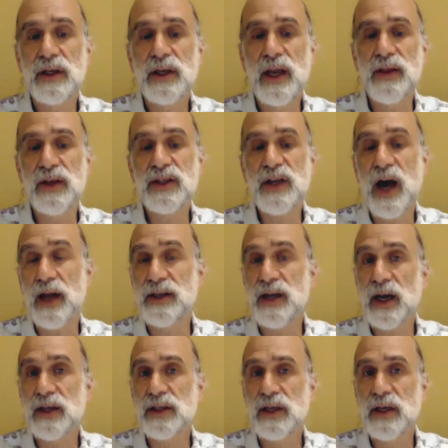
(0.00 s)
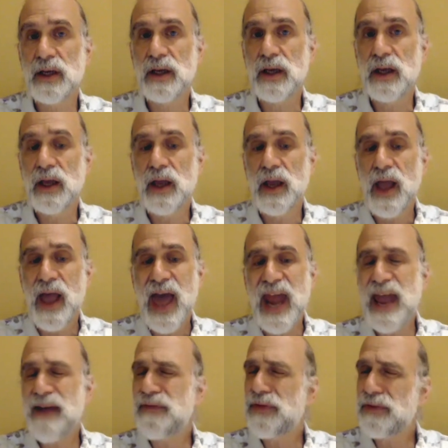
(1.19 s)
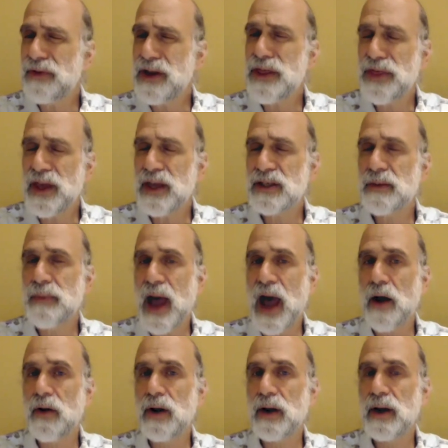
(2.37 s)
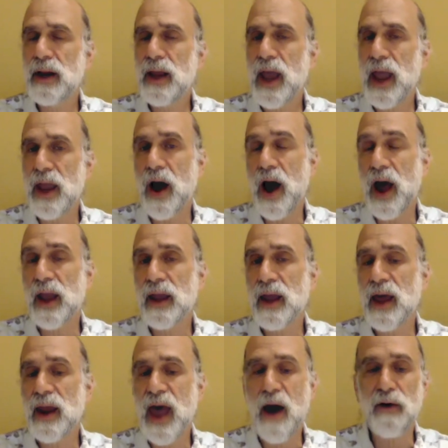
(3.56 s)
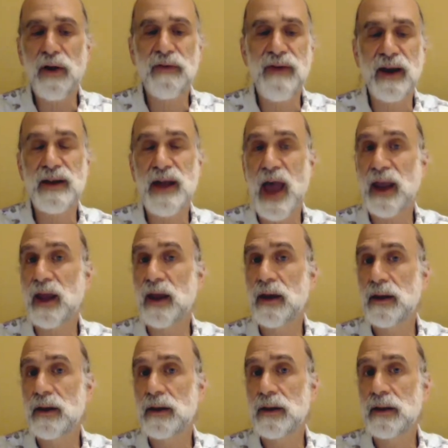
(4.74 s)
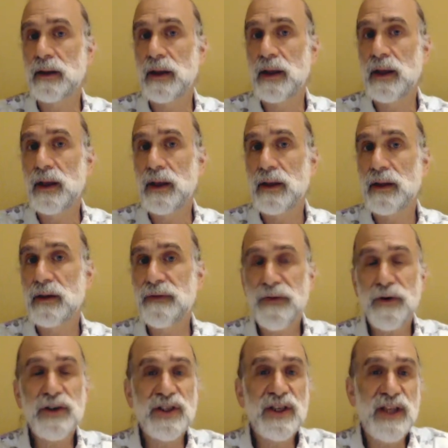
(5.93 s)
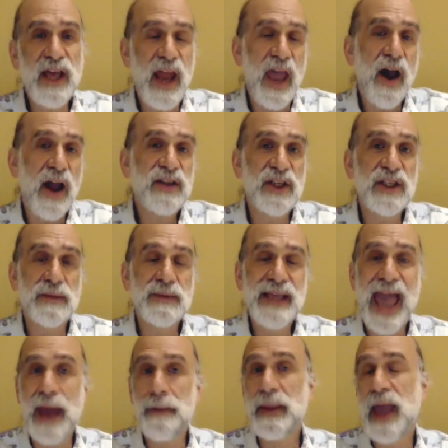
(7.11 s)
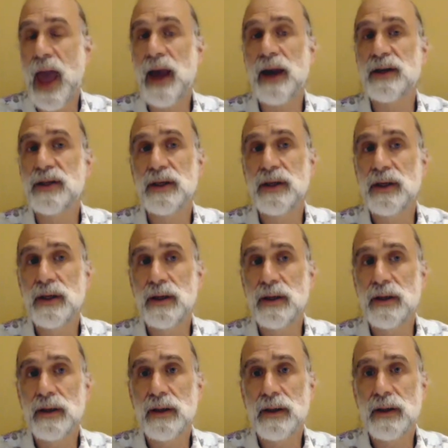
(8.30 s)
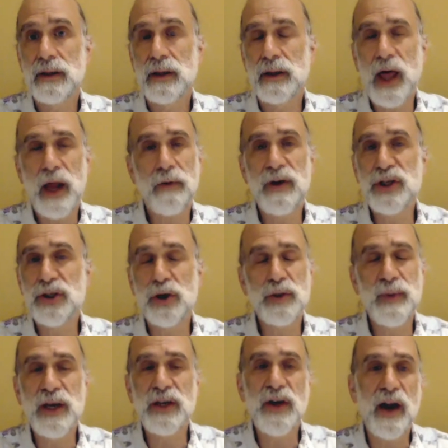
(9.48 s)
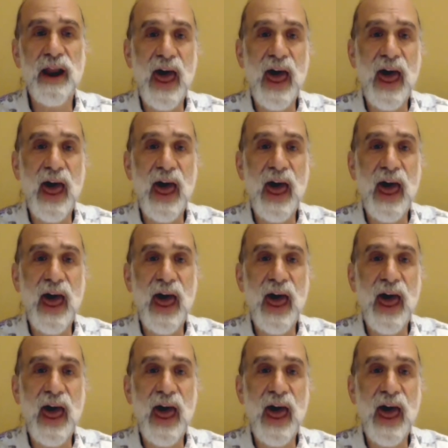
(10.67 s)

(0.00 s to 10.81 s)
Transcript: in this context. And I have three things about AI and how it'll affect hacking. The first is that AI systems can be hacked. A lot of research being done in